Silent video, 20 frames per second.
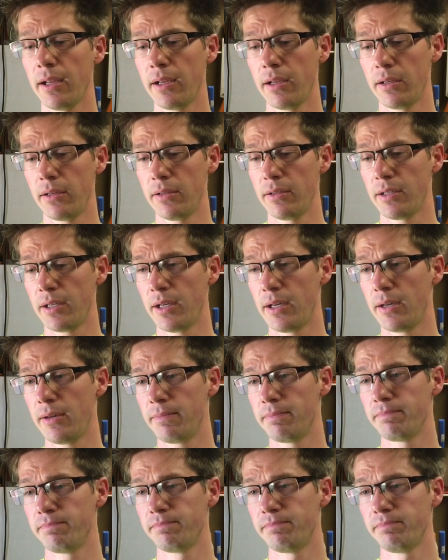
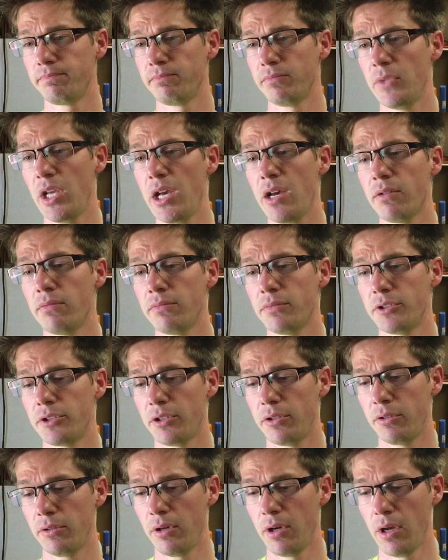And yeah,
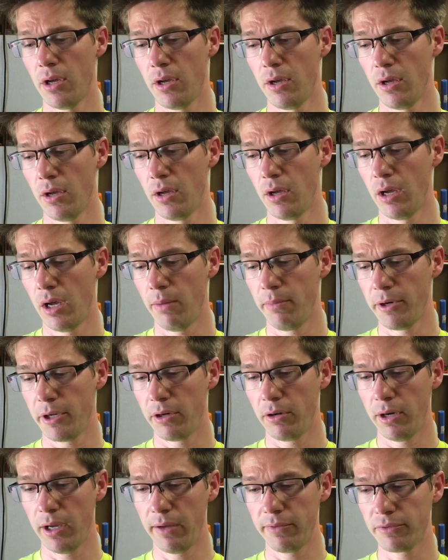so I'm gonna
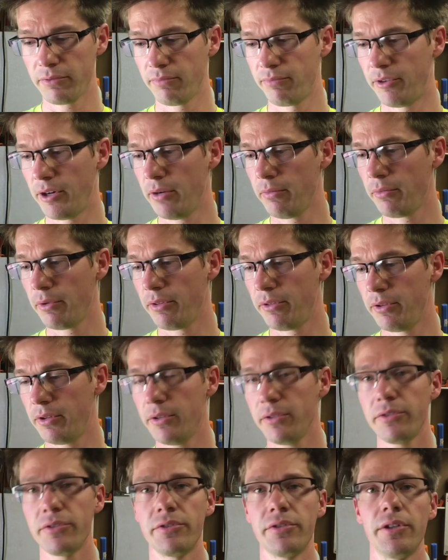go have some fun with
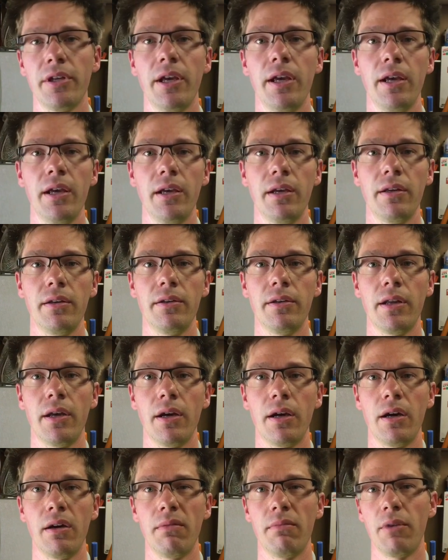this, and
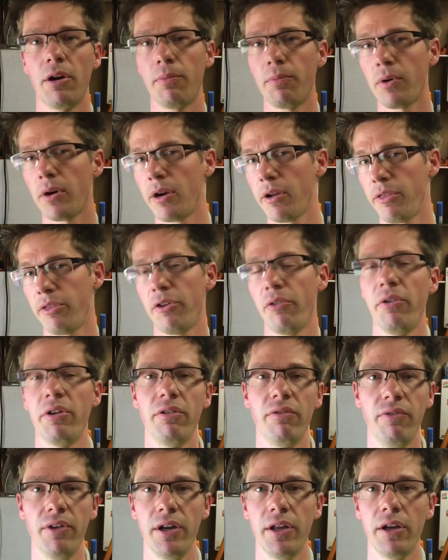I'll probably throw
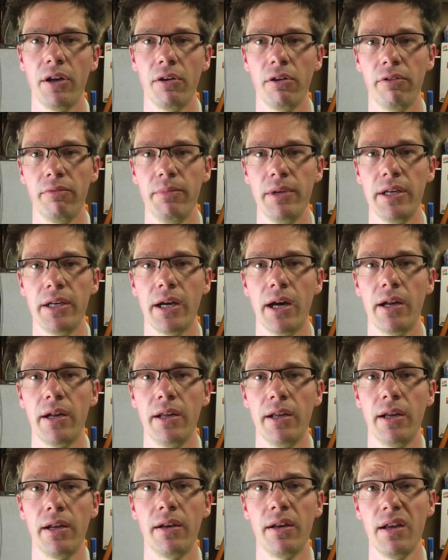in a video of me
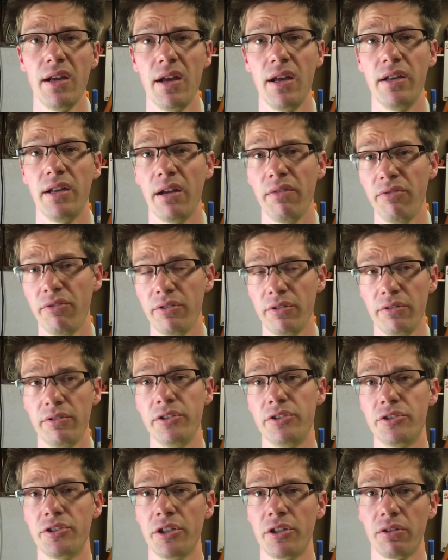cutting, and
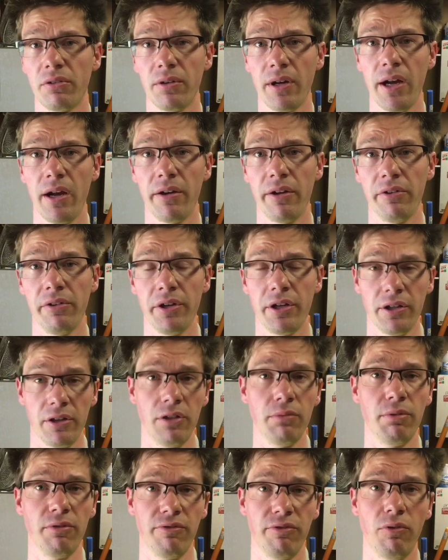definitely stick around and look at
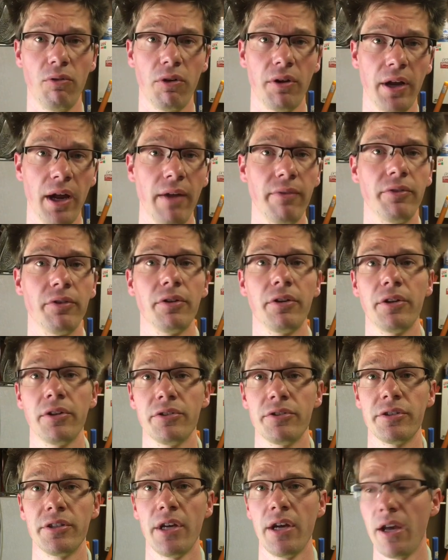the before and after,
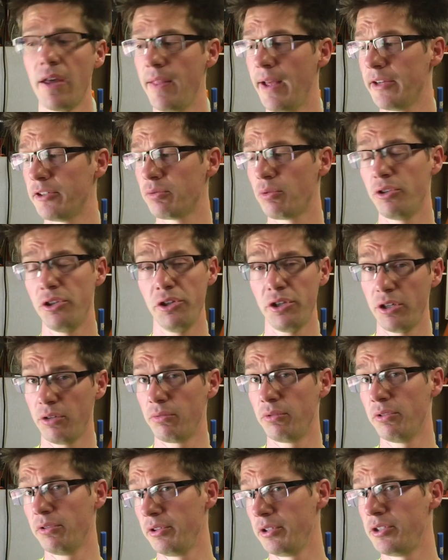because that's where you
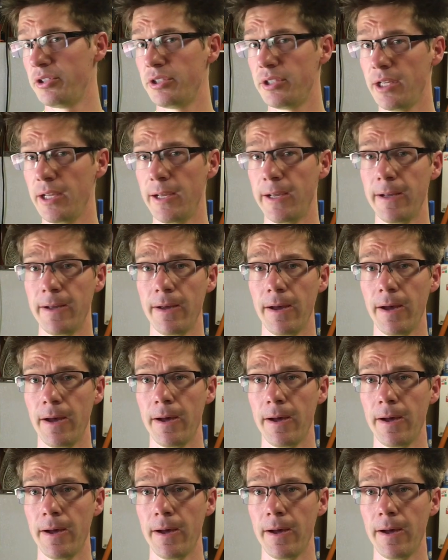can really see